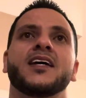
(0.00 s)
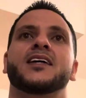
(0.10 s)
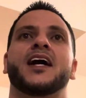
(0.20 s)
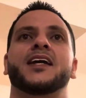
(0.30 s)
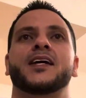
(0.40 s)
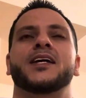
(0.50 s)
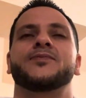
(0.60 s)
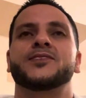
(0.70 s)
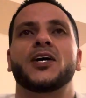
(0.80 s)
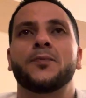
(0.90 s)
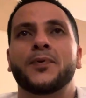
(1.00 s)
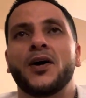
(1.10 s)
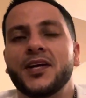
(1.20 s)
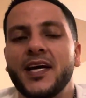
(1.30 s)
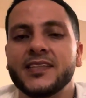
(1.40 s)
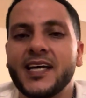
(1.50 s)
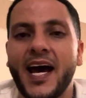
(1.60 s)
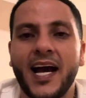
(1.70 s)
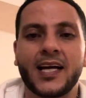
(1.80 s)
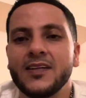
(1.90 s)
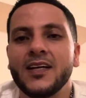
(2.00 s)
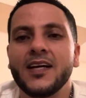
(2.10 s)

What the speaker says: kind of gives up on the attack.